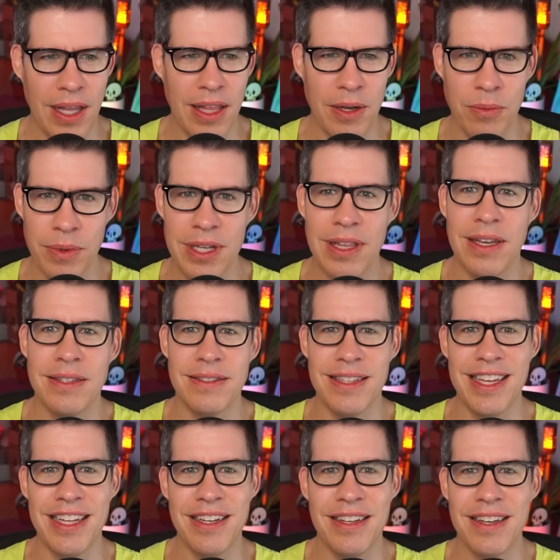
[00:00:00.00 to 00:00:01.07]
I realized
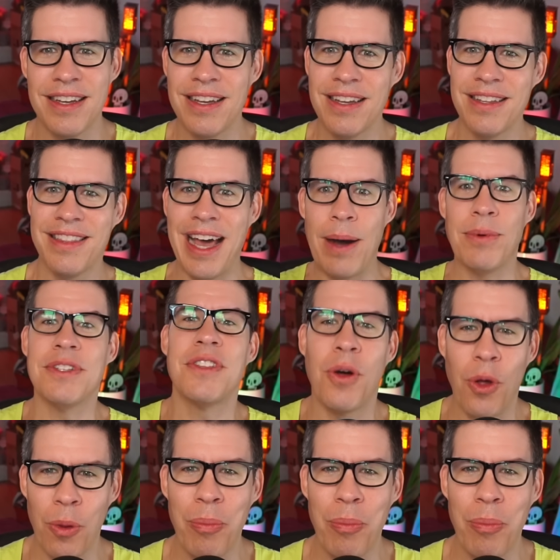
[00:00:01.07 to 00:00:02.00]
that was the whole